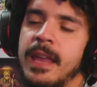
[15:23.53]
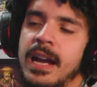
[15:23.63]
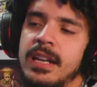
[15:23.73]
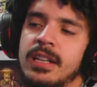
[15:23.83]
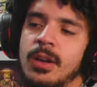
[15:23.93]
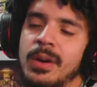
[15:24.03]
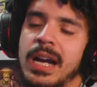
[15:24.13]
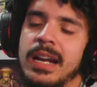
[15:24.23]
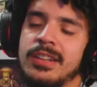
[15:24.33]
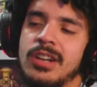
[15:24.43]
Yeah, I need to know what
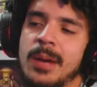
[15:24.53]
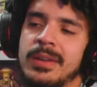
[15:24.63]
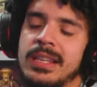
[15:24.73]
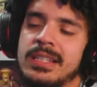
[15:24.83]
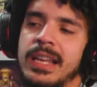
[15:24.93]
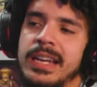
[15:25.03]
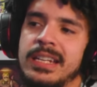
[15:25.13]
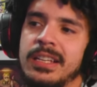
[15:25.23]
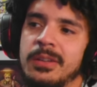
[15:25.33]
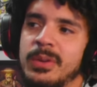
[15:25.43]
kind of trauma this lady
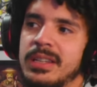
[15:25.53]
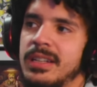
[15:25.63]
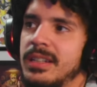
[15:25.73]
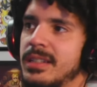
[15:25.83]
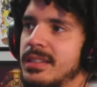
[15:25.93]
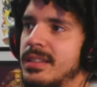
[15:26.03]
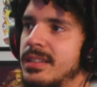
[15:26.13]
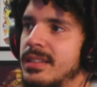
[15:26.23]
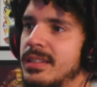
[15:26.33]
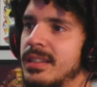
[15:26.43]
dealing with,
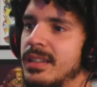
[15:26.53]
because,